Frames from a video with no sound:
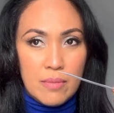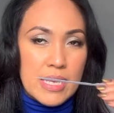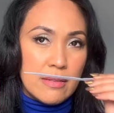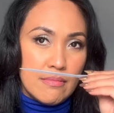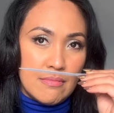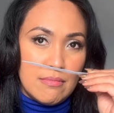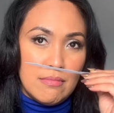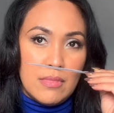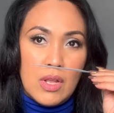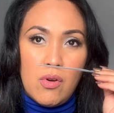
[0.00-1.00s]
bean.
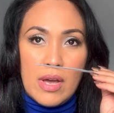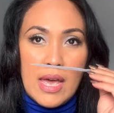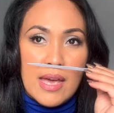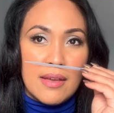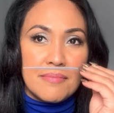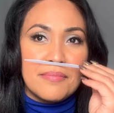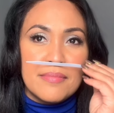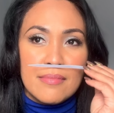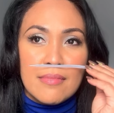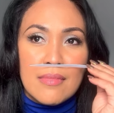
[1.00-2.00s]
Okay.
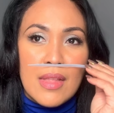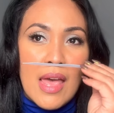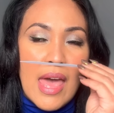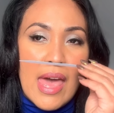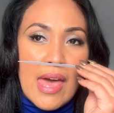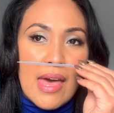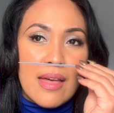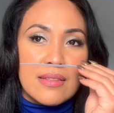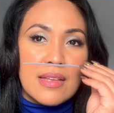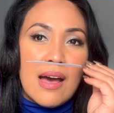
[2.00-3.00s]

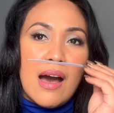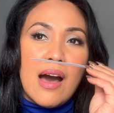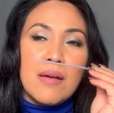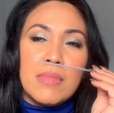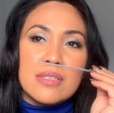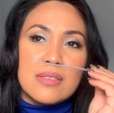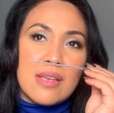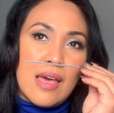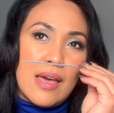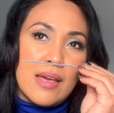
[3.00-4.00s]
And I must
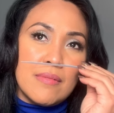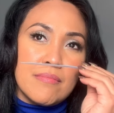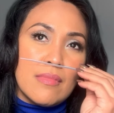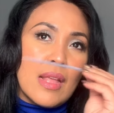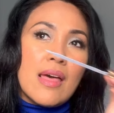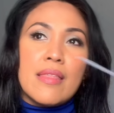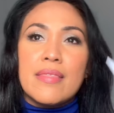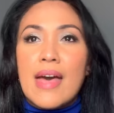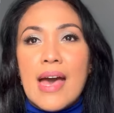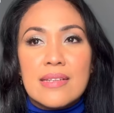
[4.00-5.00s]
say
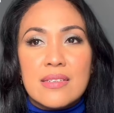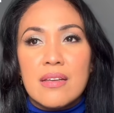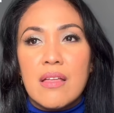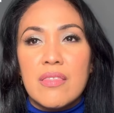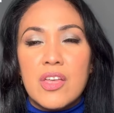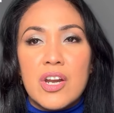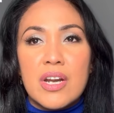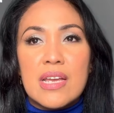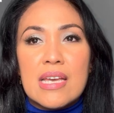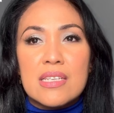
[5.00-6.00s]
that
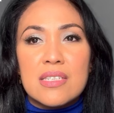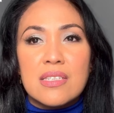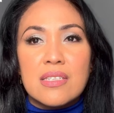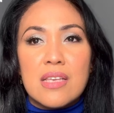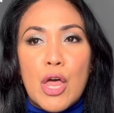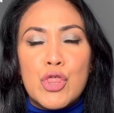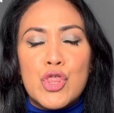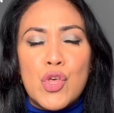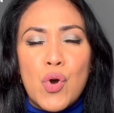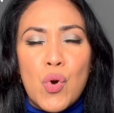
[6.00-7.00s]
there is
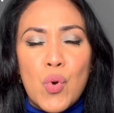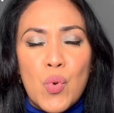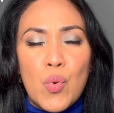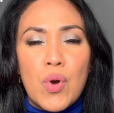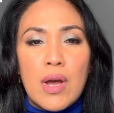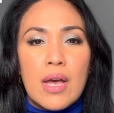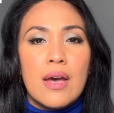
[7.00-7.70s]
no